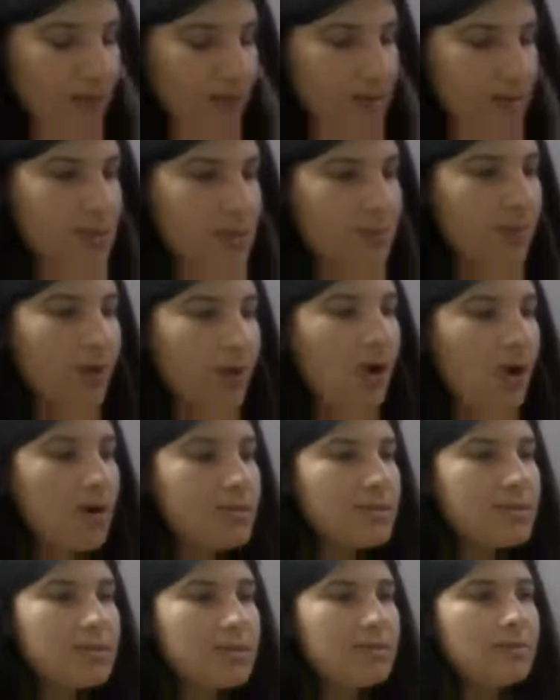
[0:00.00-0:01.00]
just
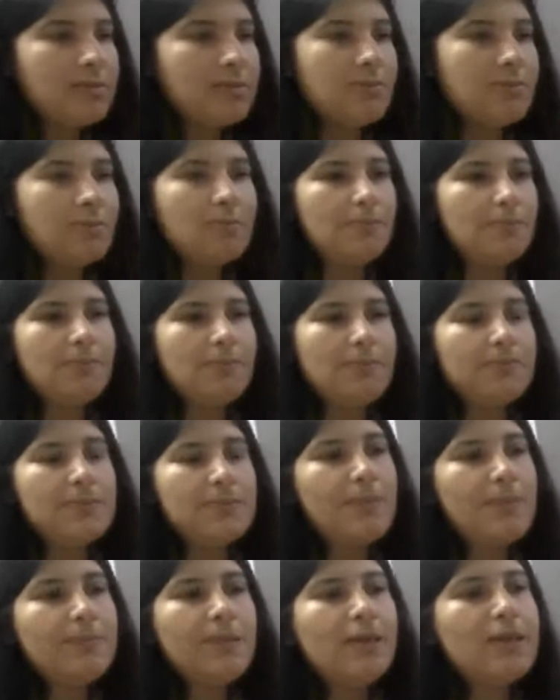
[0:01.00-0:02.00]
because
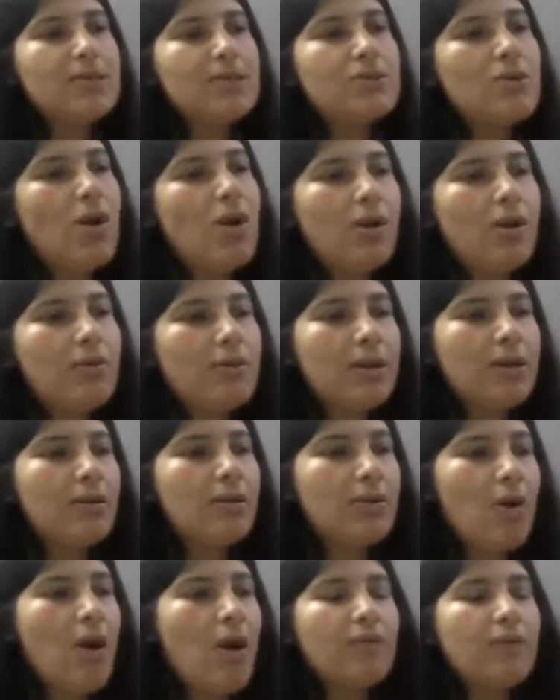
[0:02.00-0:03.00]
something has gone
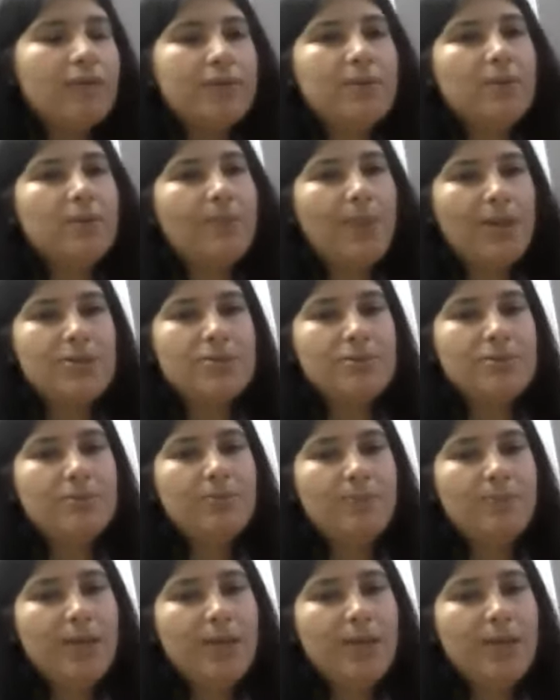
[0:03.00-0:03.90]
wrong with the patient,